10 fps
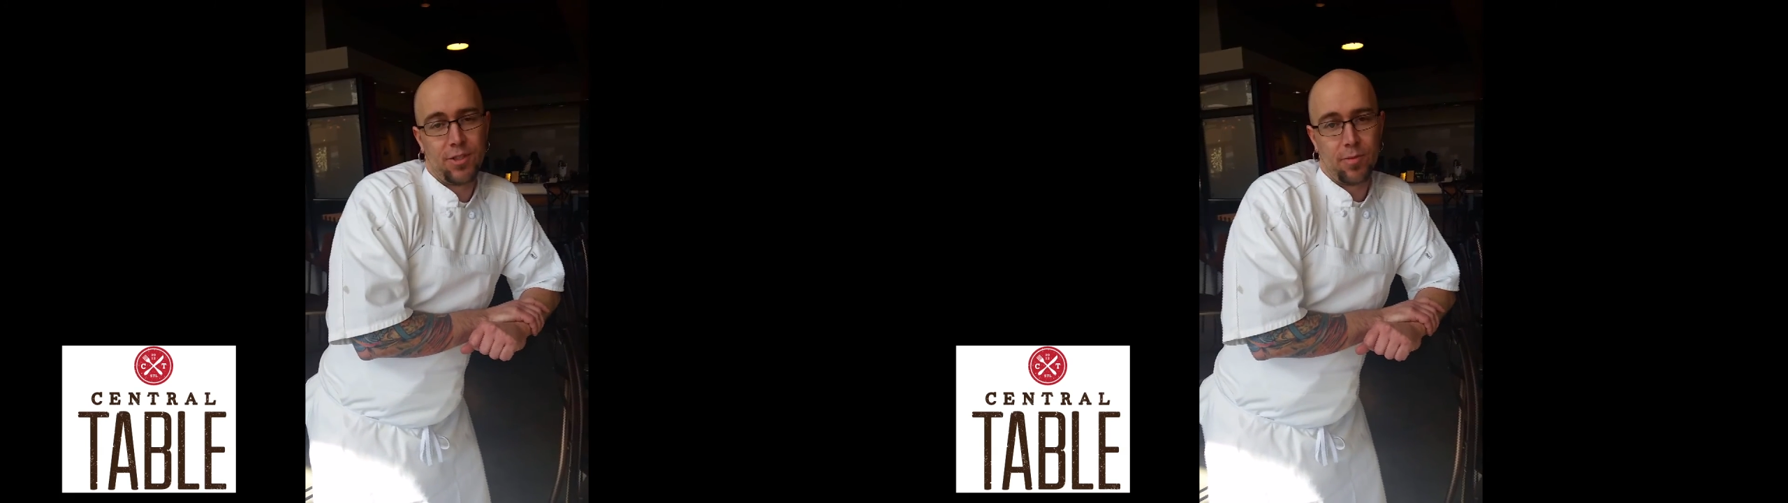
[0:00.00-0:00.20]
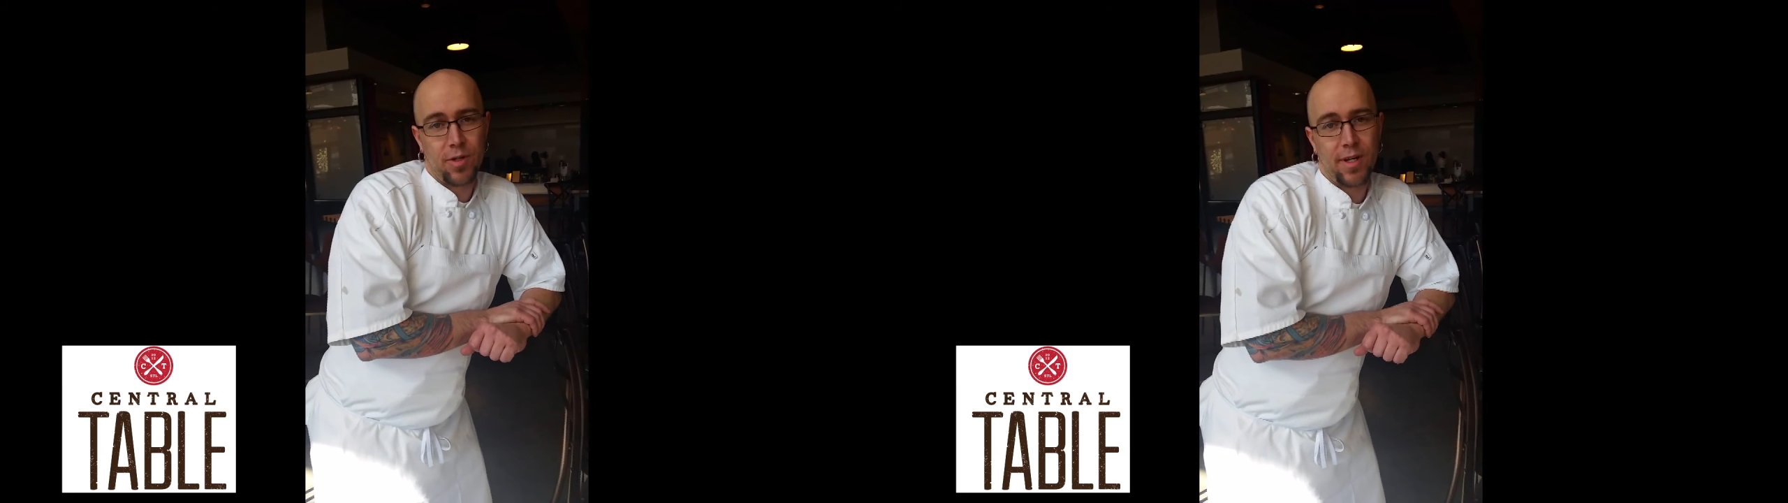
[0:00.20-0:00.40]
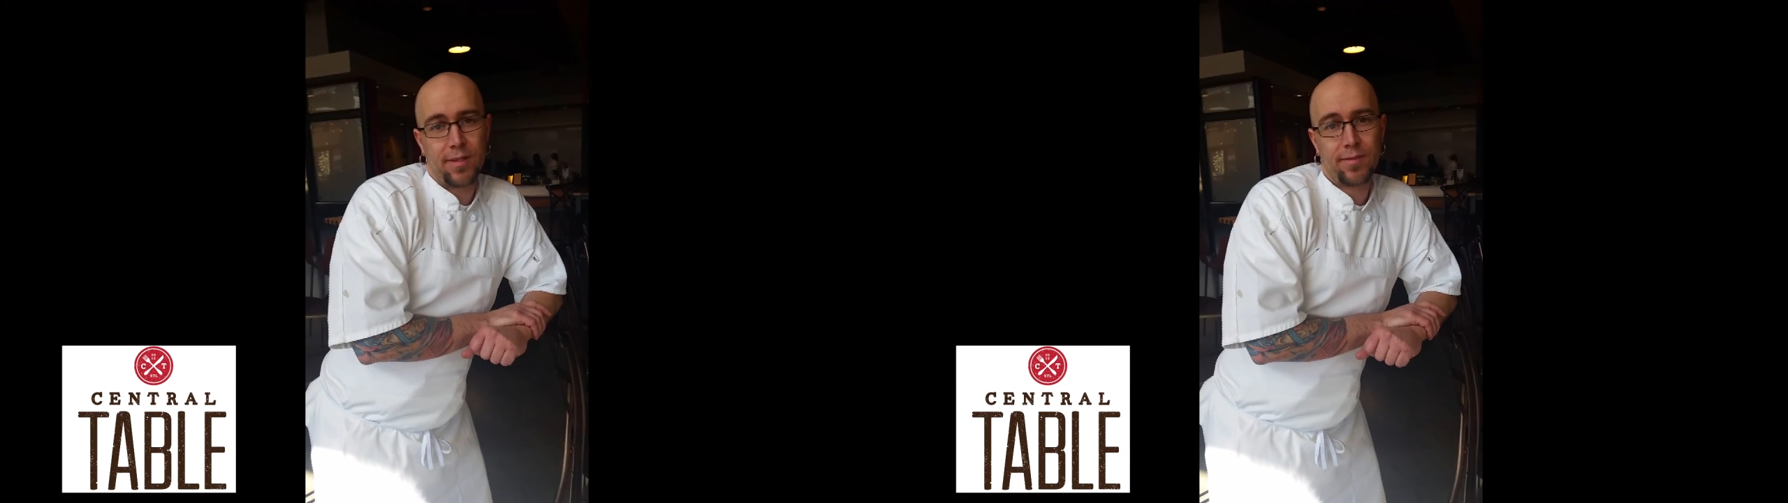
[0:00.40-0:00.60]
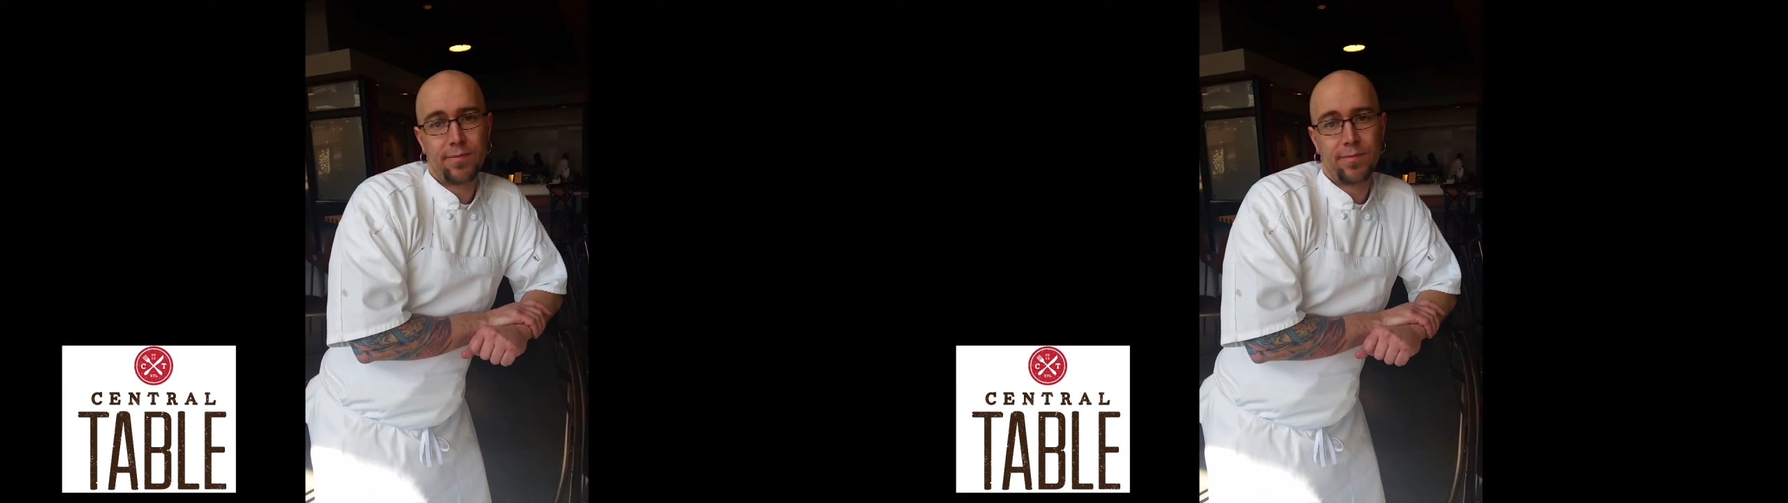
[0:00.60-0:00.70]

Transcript: your brain.